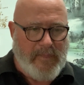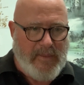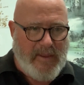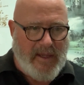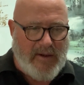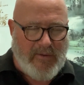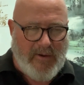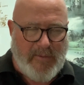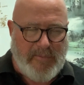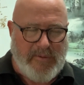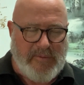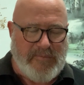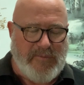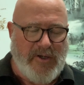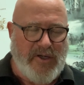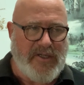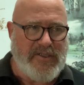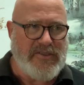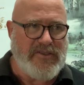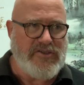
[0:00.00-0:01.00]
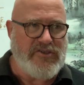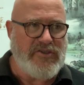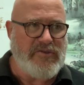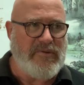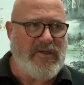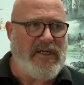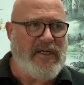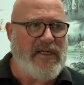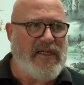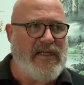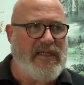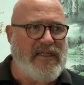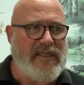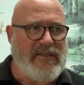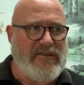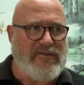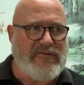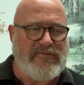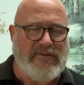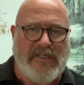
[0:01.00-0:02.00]
how open-minded you are,
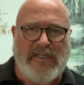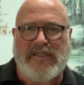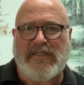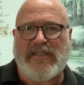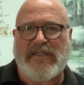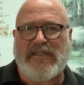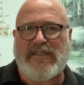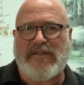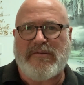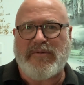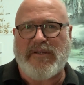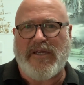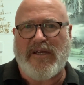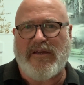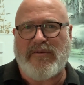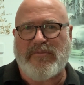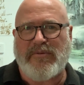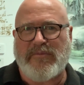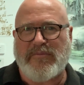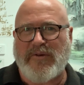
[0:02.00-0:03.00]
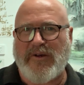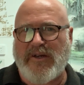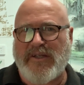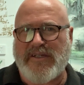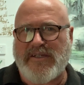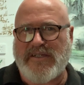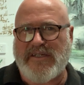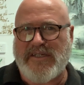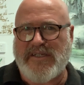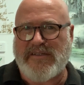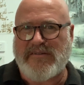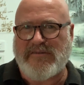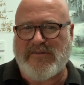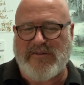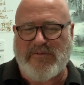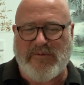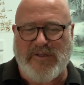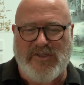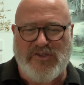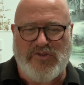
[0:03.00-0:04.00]
and you really needed to be open-minded
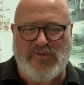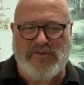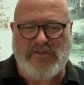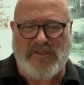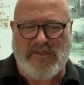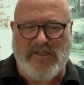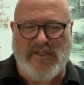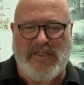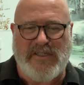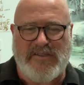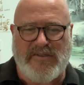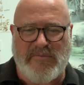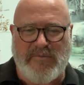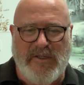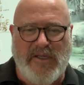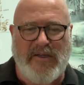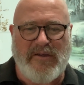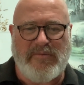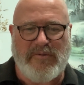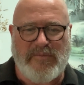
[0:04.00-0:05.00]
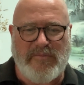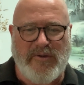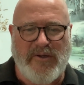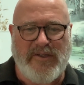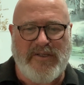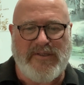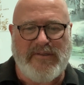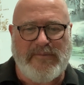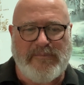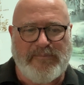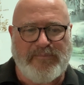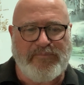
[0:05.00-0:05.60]
in Wing Chun. You need to be open-minded.